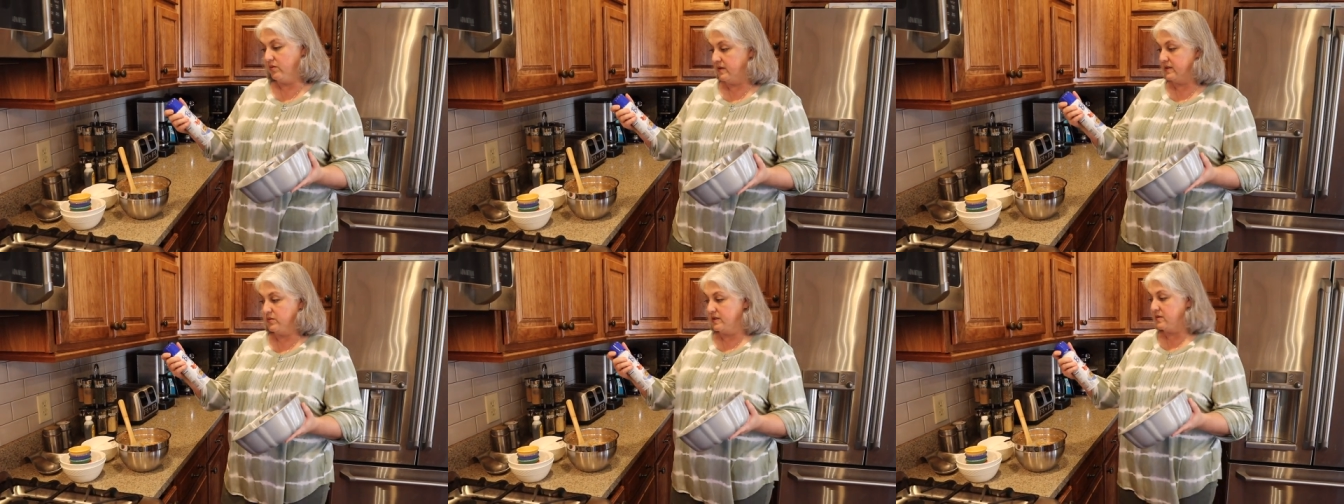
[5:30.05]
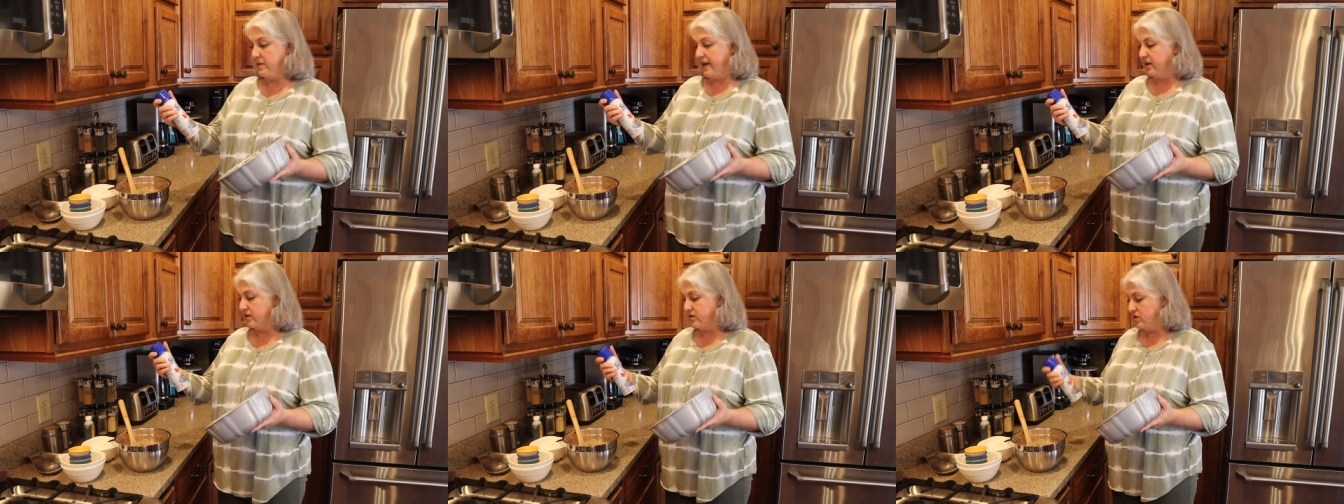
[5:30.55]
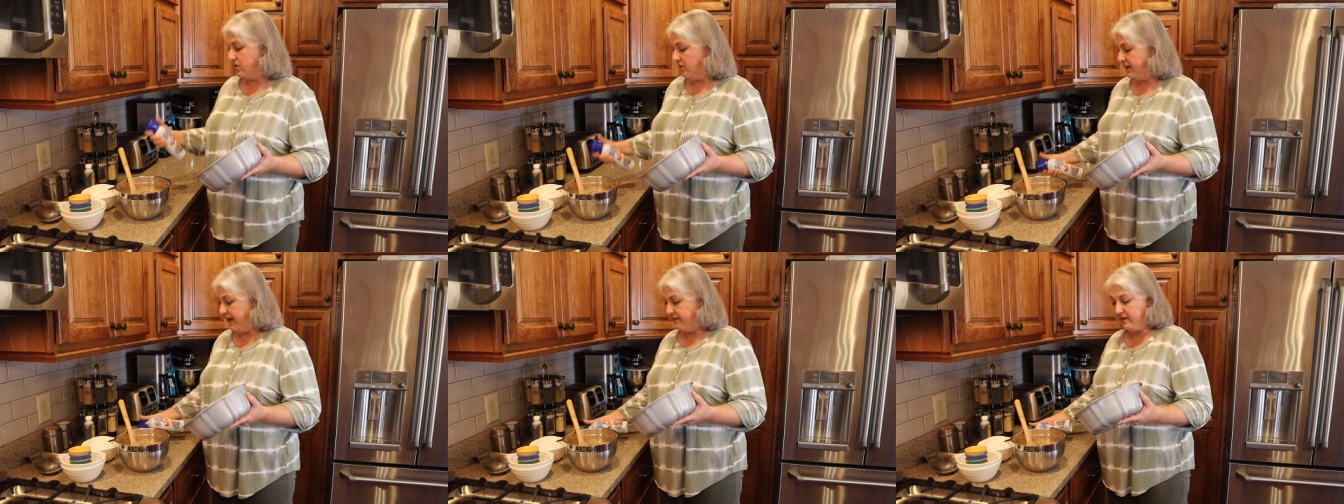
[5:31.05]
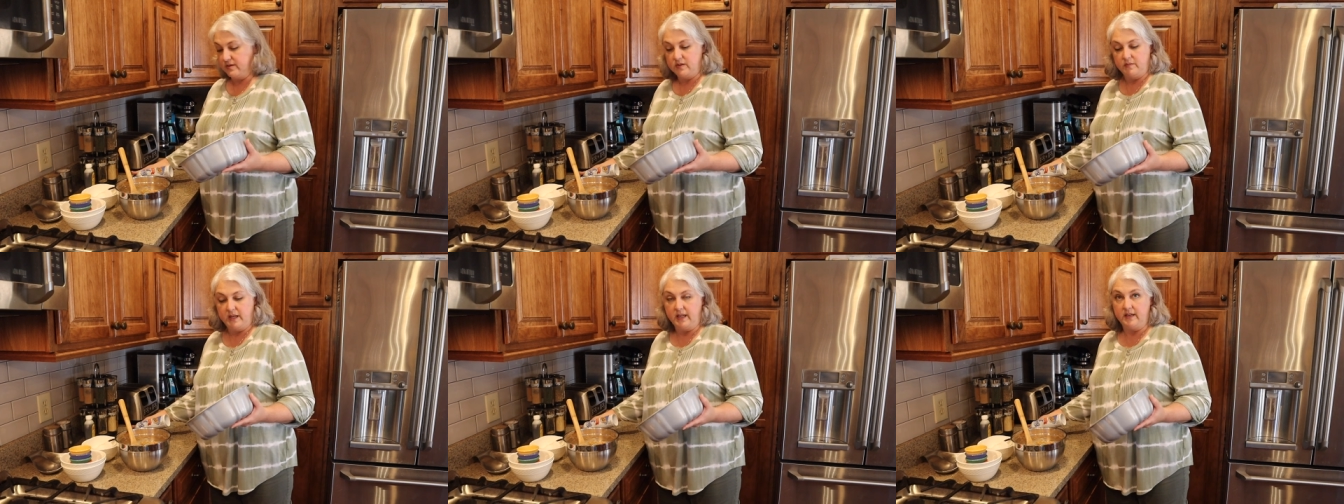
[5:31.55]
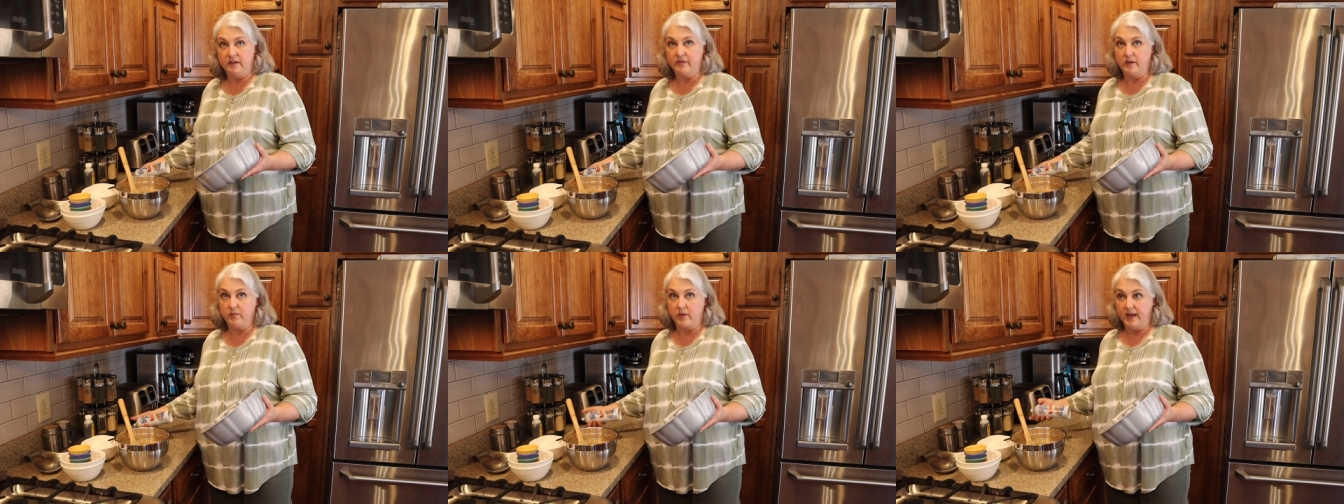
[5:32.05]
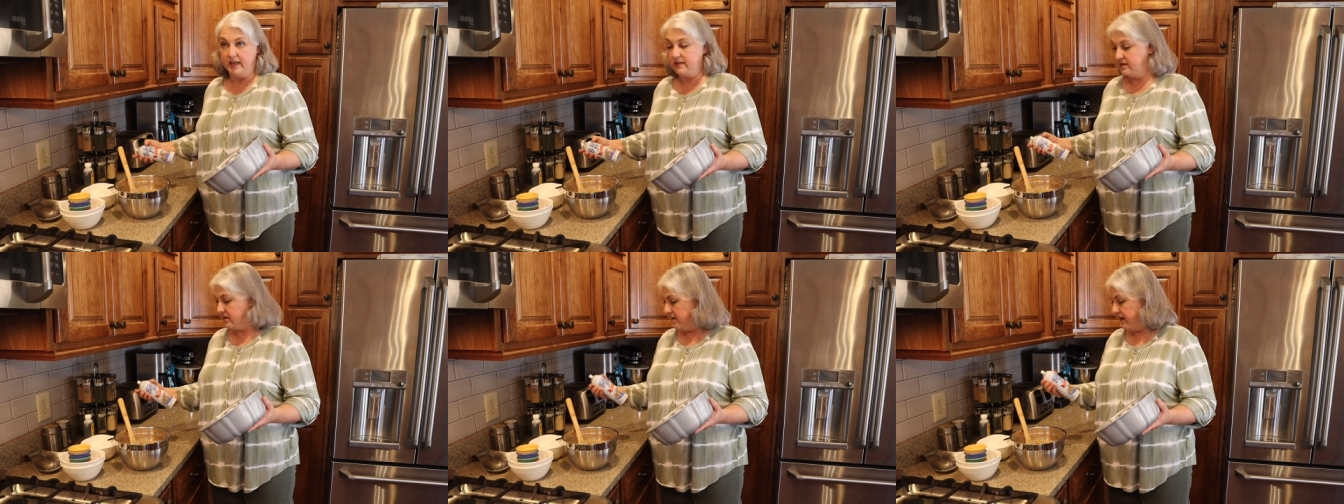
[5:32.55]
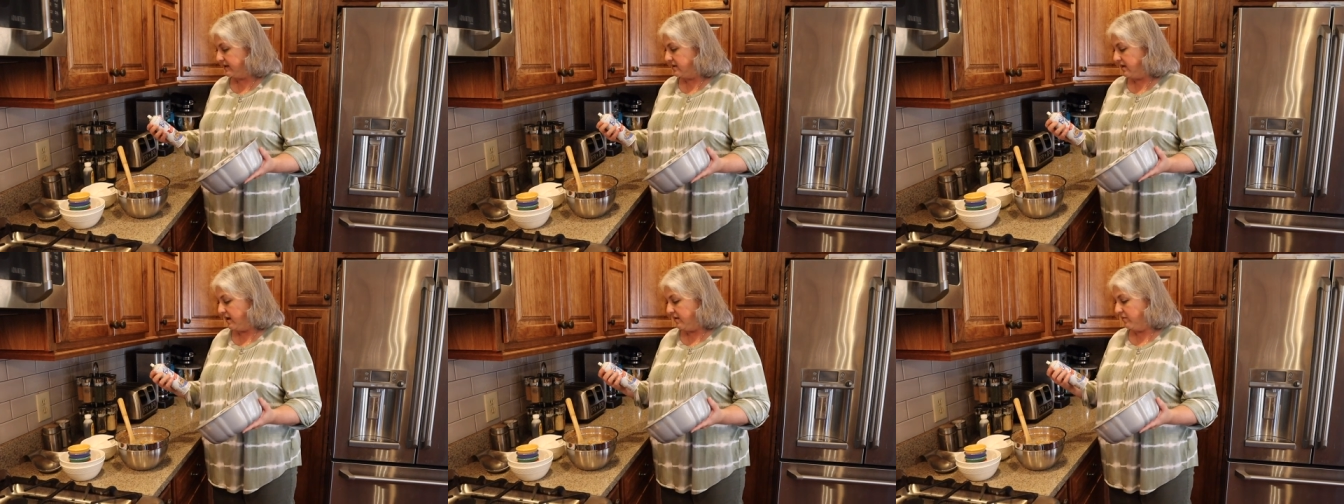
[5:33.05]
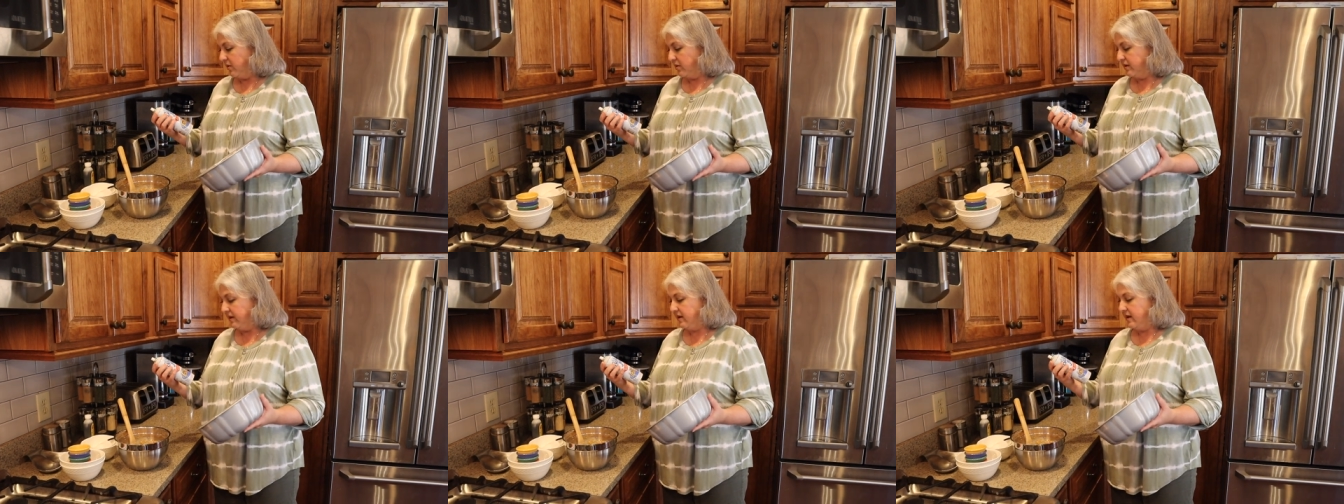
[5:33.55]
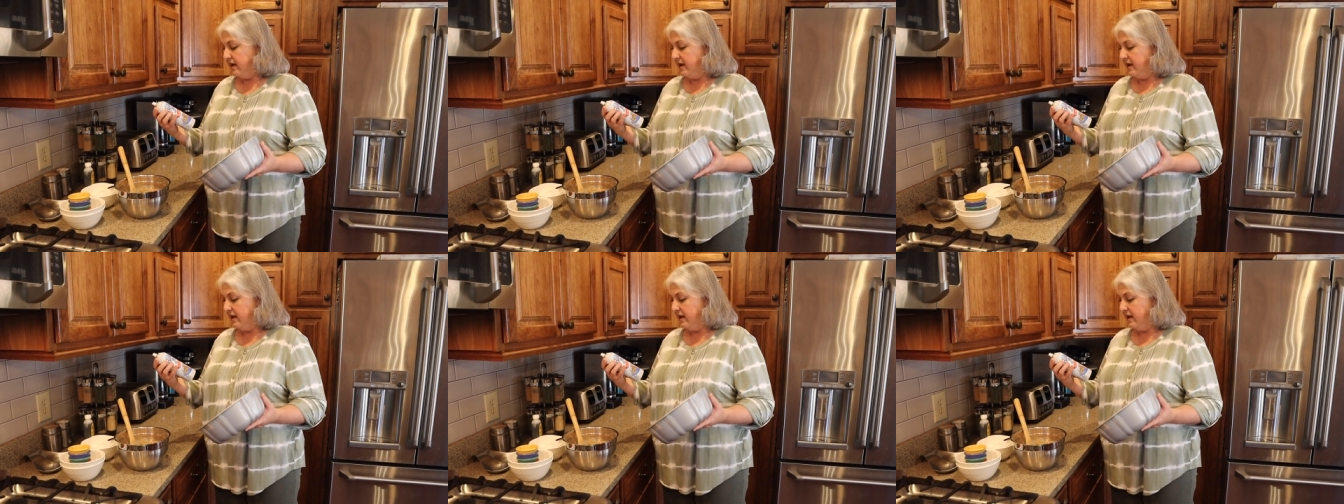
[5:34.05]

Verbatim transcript: This one's Baker's Joy. I've used many different brands, so that's not important.